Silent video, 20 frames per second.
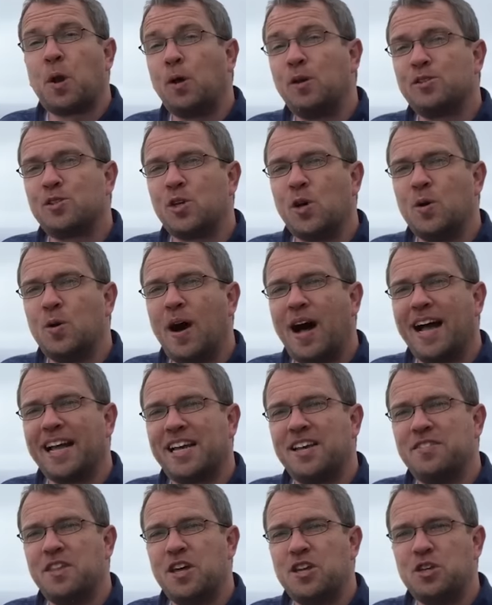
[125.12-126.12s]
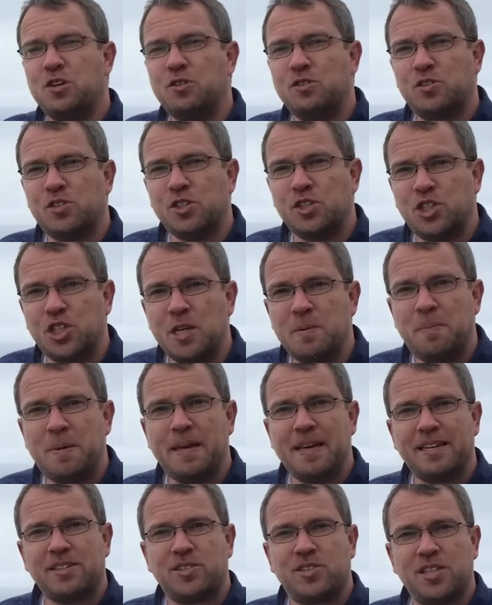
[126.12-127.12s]
but also I can then use the G
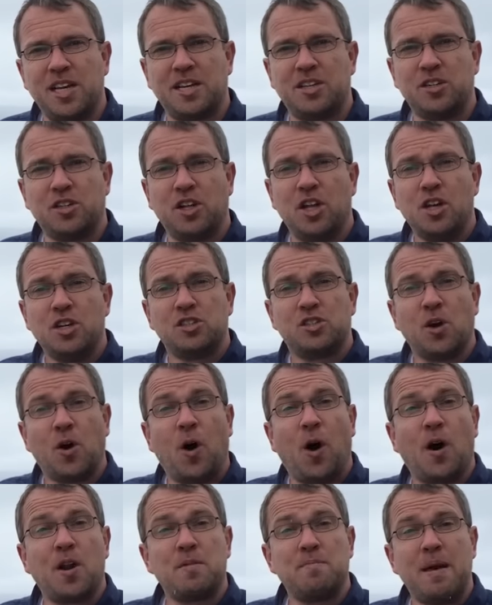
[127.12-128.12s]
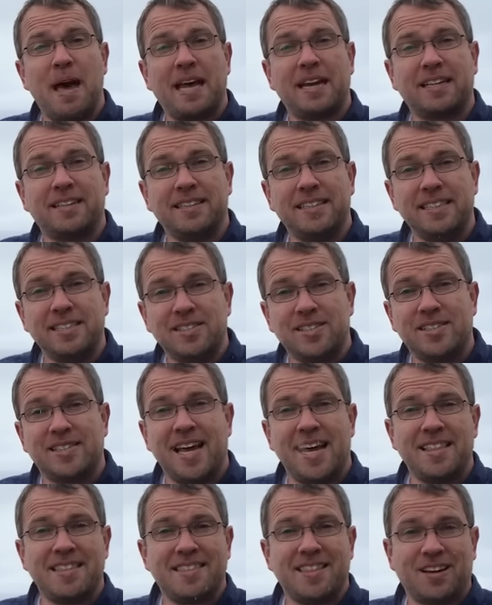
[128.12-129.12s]
P S signal to automatically
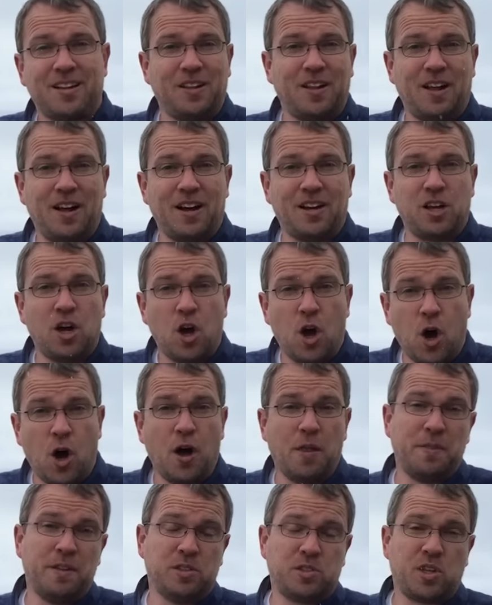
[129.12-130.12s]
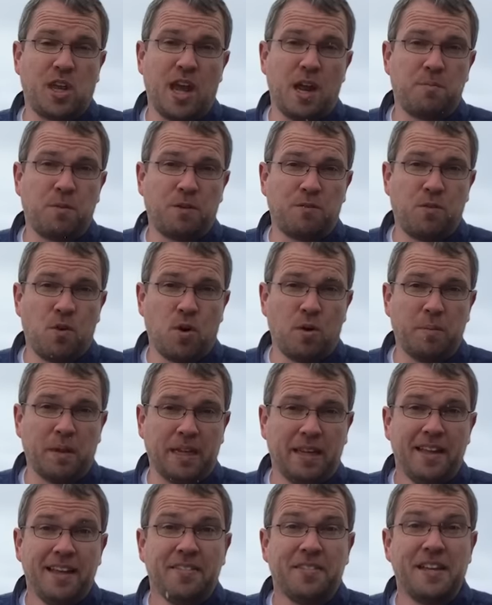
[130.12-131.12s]
set the clock on this camera
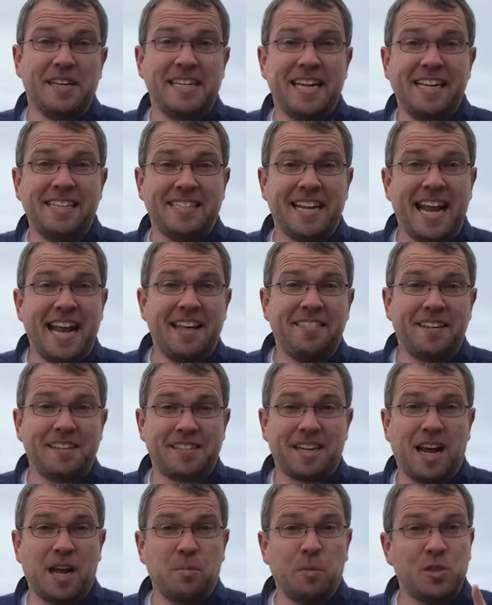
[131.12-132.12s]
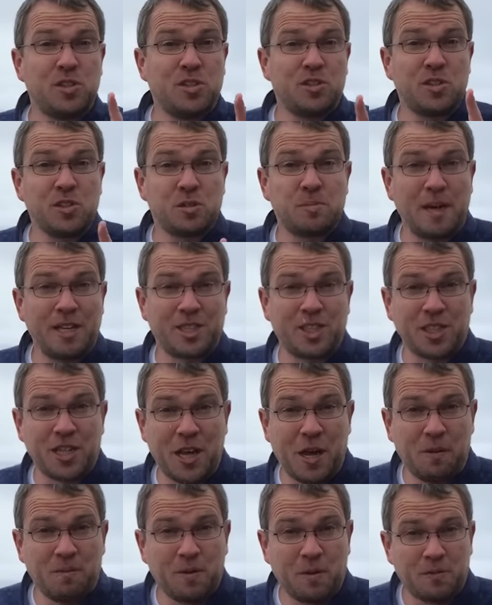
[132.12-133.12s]
for me, the date and the time, which is
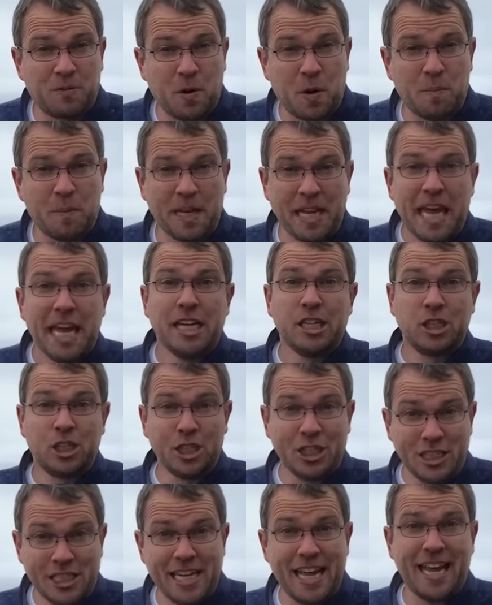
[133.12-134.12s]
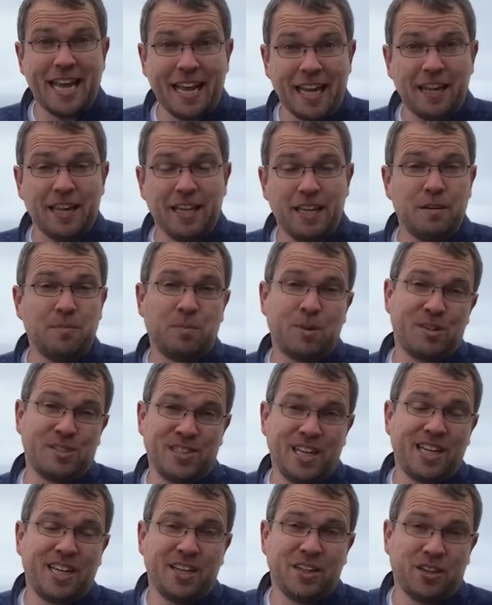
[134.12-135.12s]
especially helpful for me today in
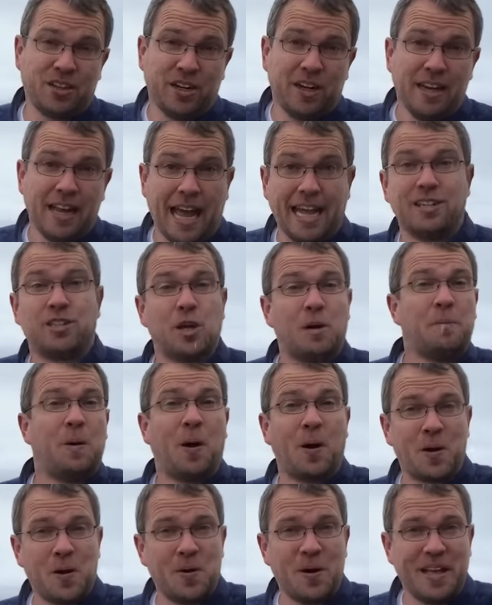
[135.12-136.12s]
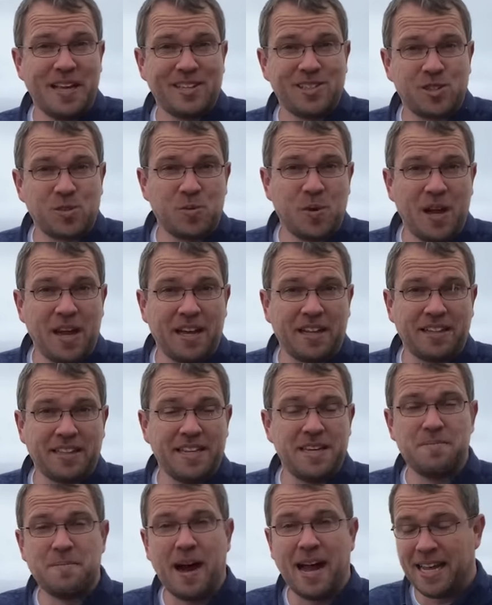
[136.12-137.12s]
particular, and tomorrow as
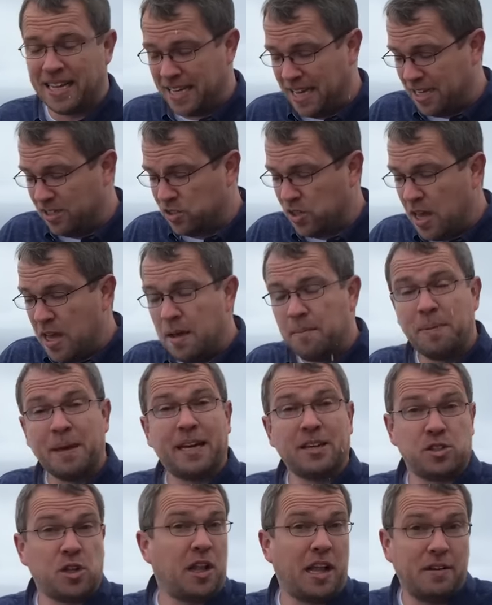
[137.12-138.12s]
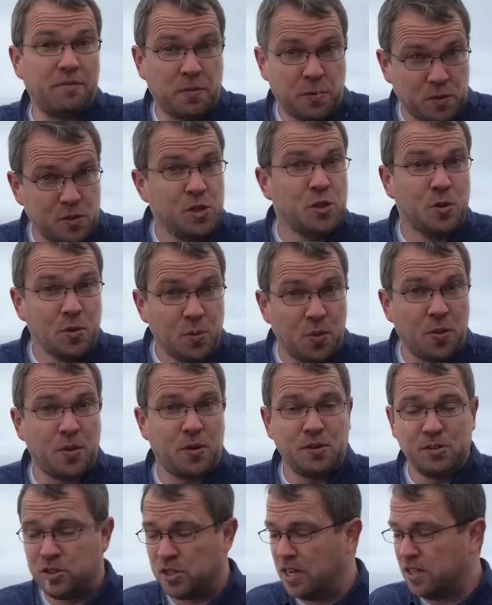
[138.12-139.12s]
well in my case, because I'll have two
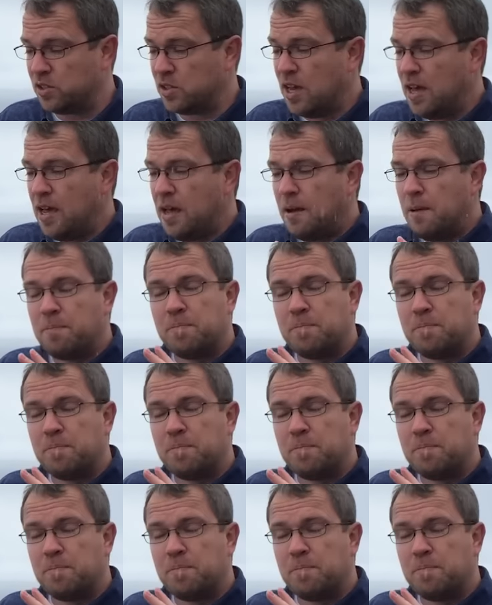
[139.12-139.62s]
Thursdays.